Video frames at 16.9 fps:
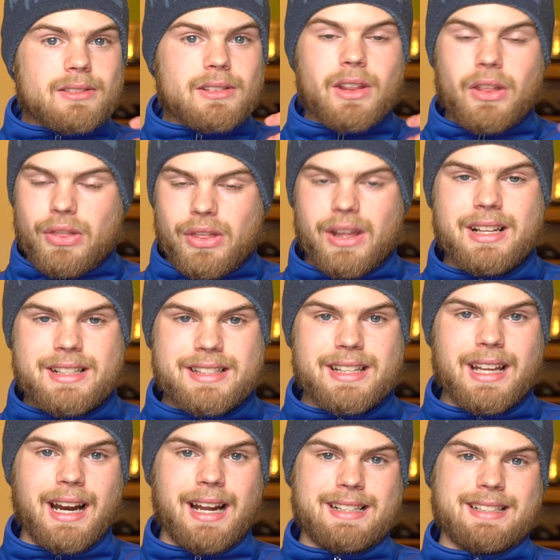The things
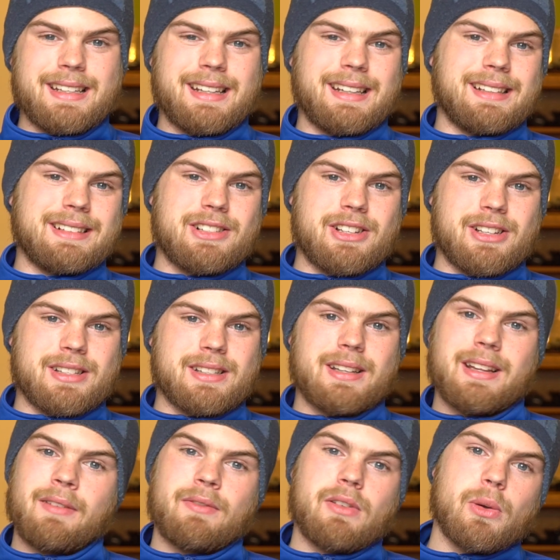that I did,
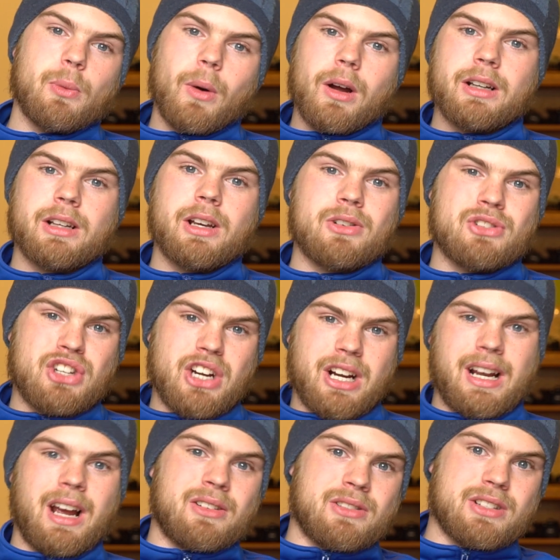just if you want to go
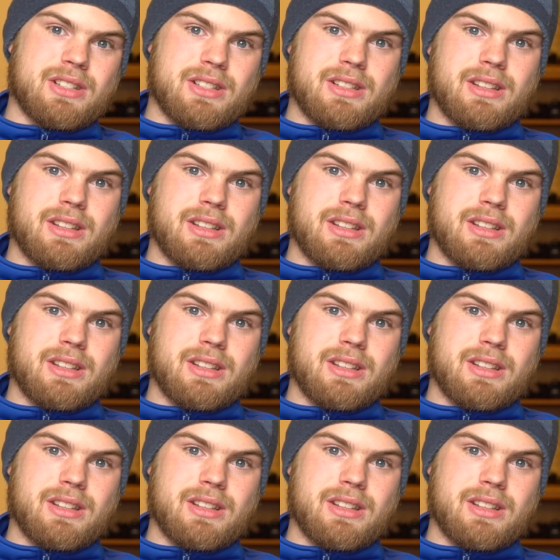check out